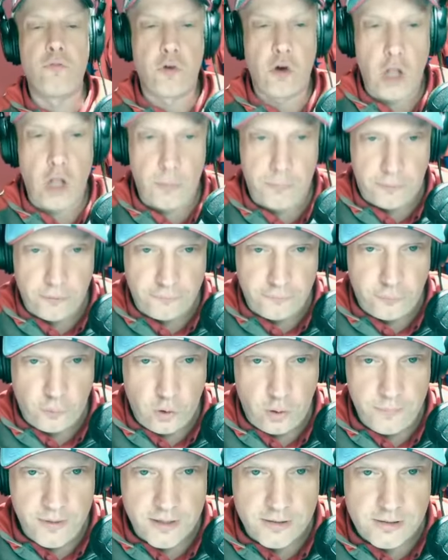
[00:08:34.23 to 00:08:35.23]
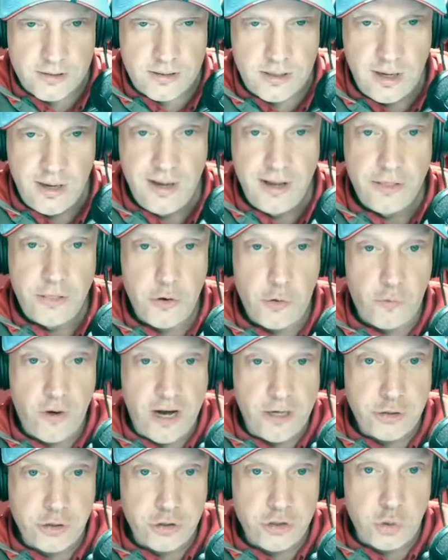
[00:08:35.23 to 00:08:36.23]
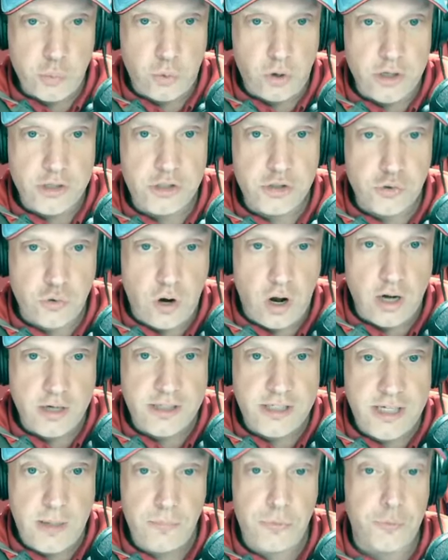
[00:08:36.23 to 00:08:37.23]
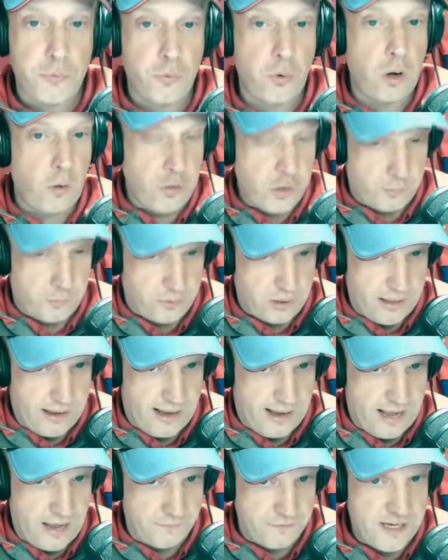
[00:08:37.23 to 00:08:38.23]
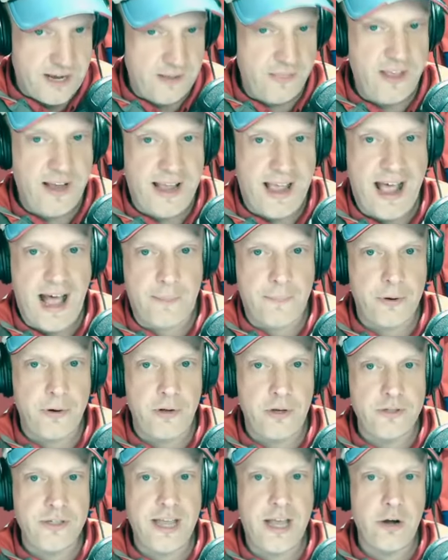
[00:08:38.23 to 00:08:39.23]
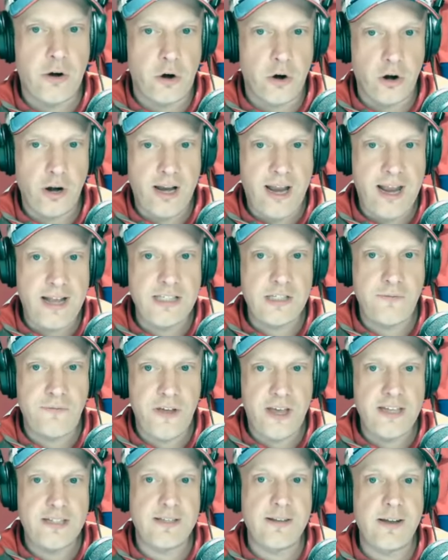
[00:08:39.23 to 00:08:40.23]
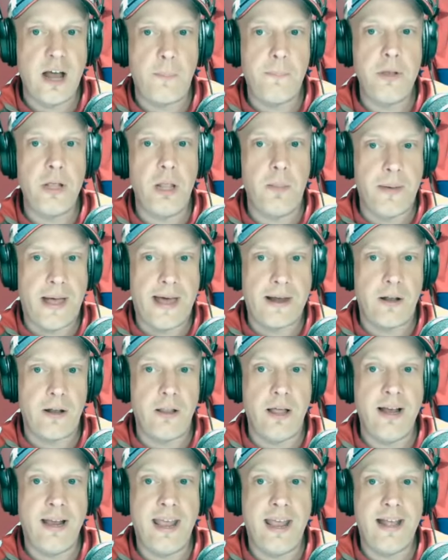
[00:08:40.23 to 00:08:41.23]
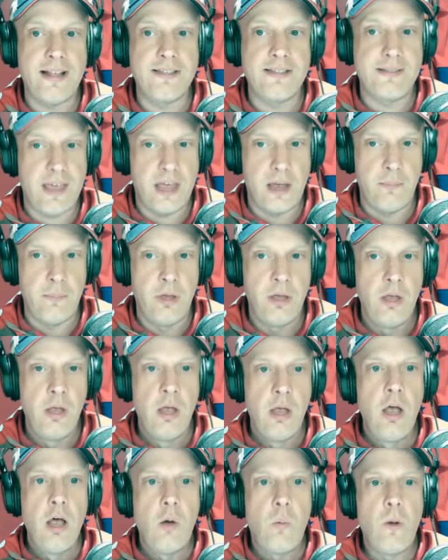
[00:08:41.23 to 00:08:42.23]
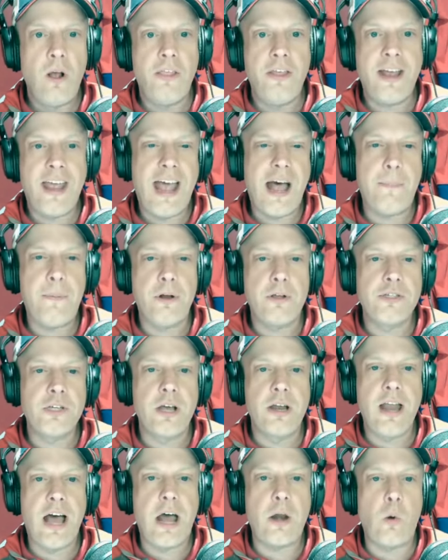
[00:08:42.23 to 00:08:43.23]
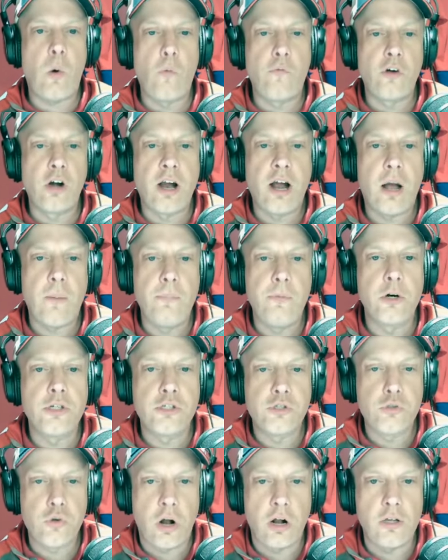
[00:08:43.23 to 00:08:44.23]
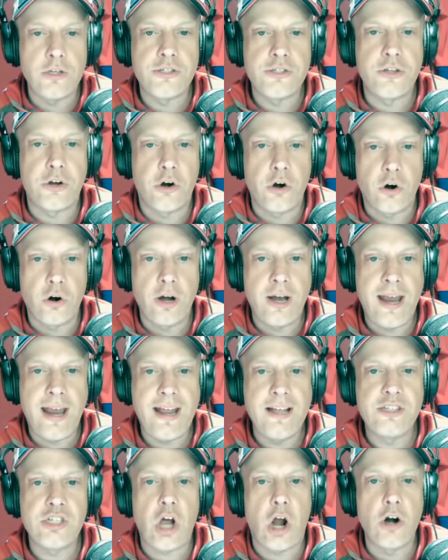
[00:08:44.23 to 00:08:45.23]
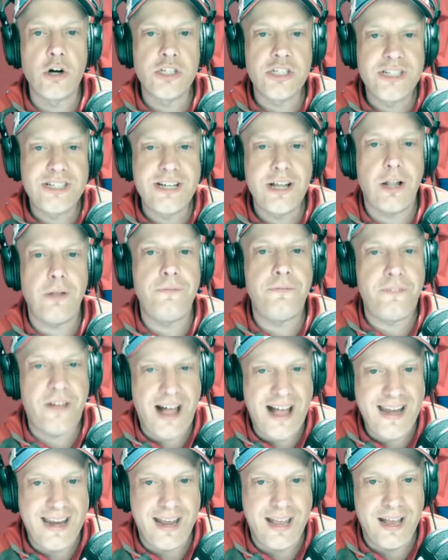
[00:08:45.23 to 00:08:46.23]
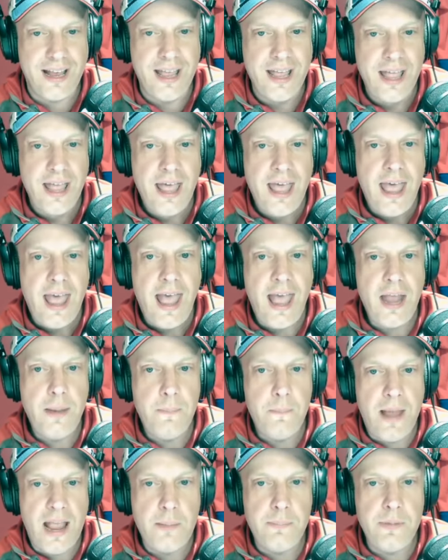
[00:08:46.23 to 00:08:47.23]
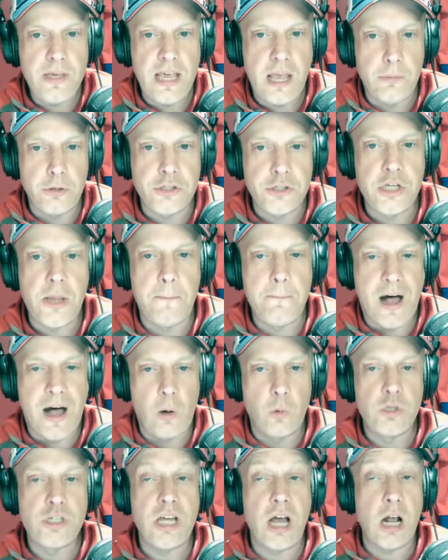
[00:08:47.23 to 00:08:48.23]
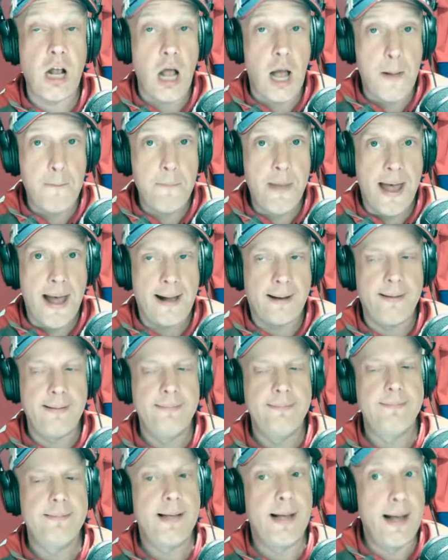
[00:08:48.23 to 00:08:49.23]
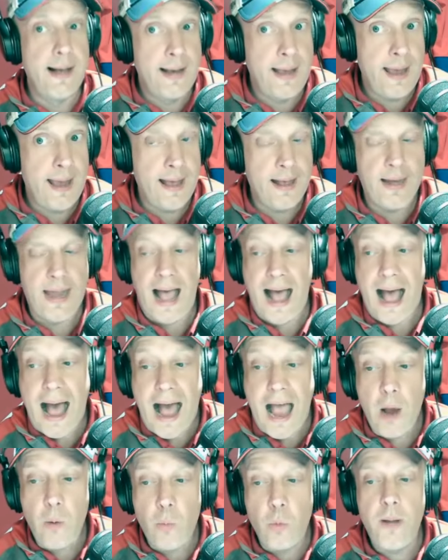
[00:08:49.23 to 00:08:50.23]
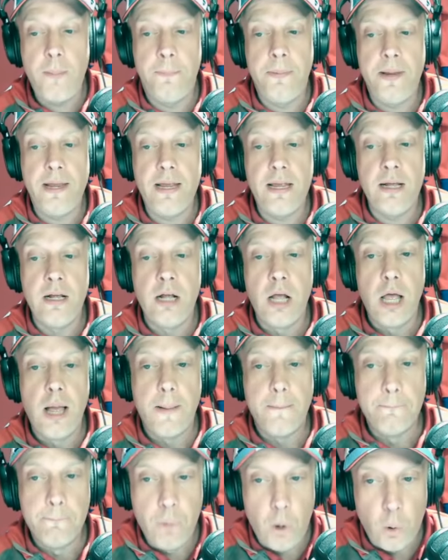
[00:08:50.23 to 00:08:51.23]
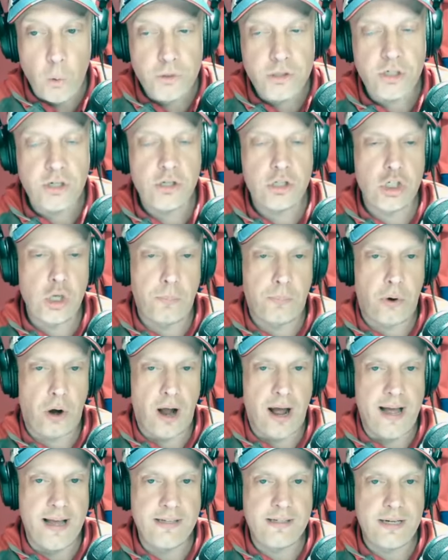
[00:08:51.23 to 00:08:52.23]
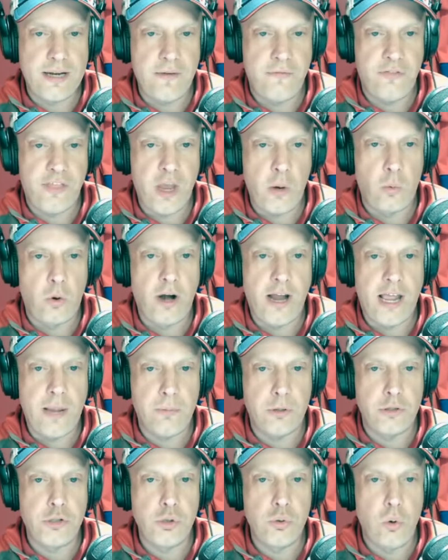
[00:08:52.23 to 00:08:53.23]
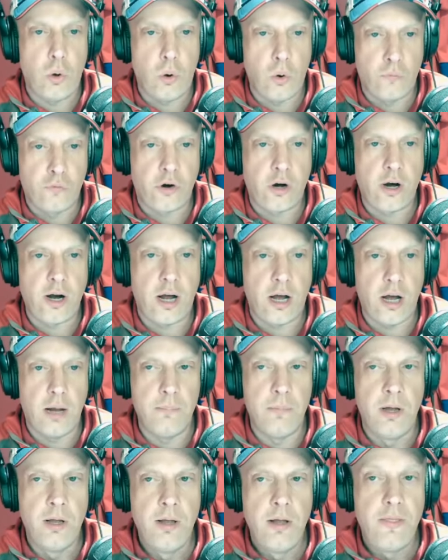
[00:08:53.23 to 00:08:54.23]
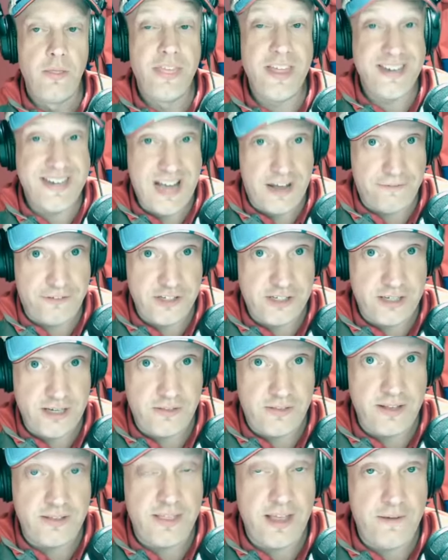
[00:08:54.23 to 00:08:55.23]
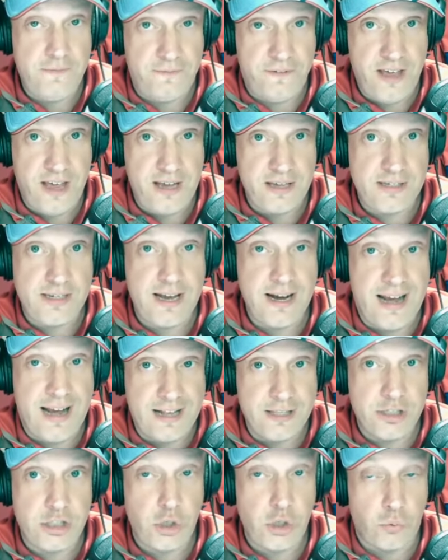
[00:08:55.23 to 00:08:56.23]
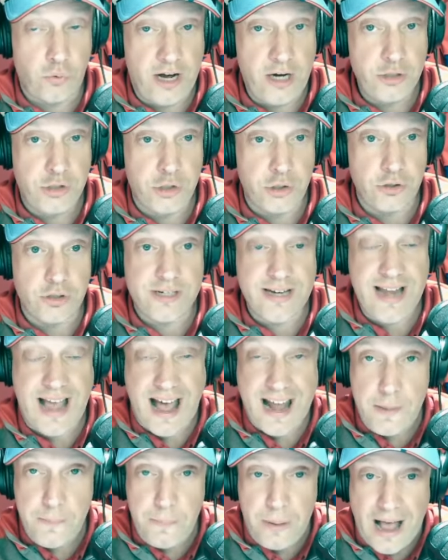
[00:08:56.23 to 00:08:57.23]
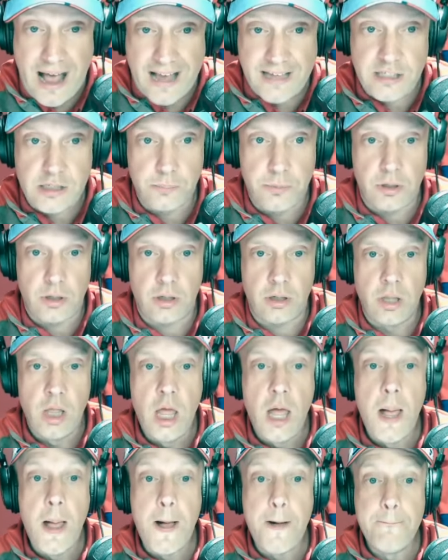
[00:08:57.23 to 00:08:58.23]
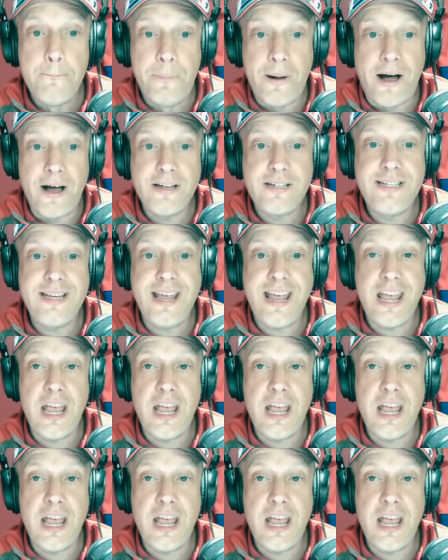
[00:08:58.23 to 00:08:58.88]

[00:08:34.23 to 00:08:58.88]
overall performance. The Rangers were a strong team throughout the playoffs, and the Capitals and Hurricanes faced an uphill battle against them. While the Capitals could not overcome their struggles, the Hurricanes are still fighting and may be able to mount a comeback. Again, I would be most surprised if they were able to overcome the deficit that they face against the Rangers. Not impossible, but